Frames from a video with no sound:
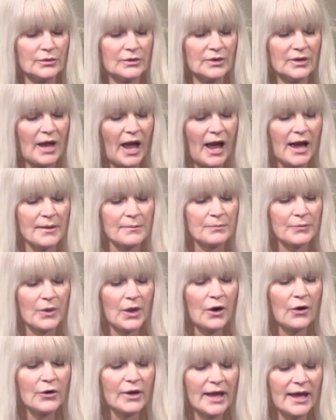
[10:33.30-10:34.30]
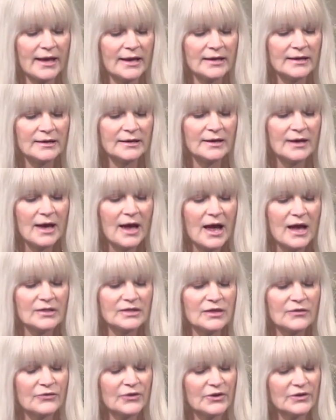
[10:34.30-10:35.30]
yeah, okay.
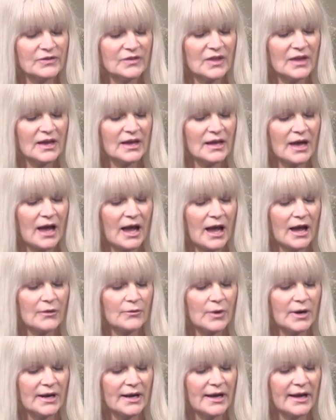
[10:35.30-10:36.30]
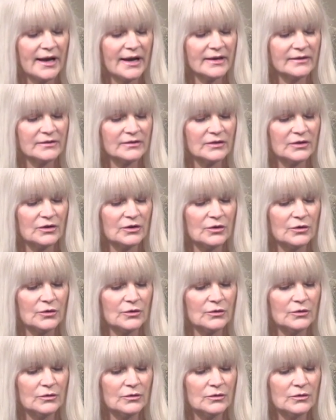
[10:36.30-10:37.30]
The first thing I want to ask
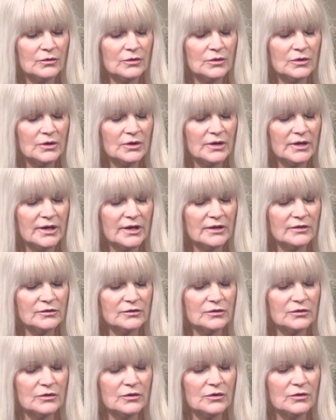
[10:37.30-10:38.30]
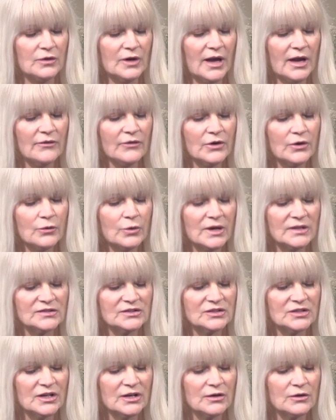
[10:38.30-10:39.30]
you is do you have a
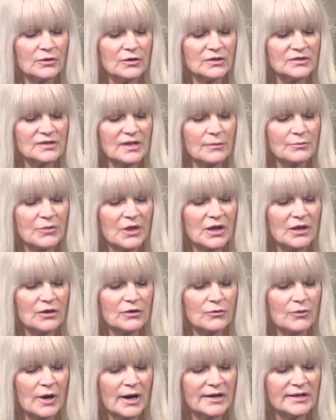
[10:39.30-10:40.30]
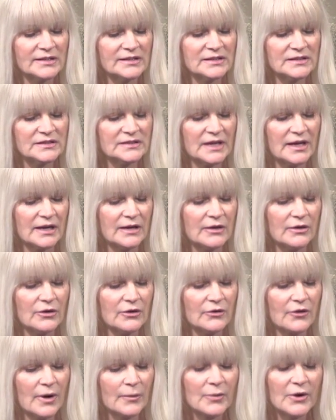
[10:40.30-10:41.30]
question or something you wanted to say to
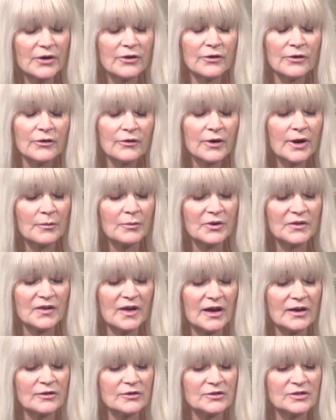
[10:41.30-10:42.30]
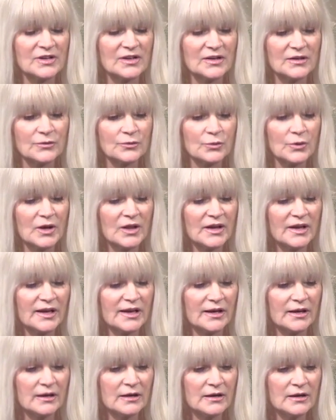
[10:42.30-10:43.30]
your grandpa? Your grandpa's energy is
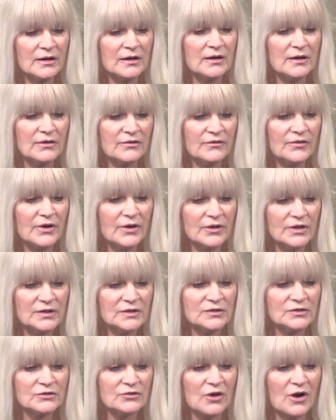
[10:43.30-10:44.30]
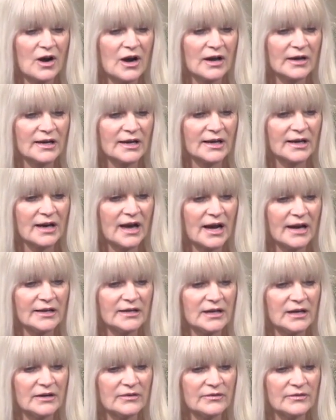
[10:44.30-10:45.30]
really very strong and
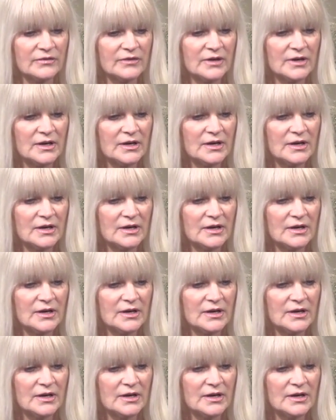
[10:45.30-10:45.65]
kind of,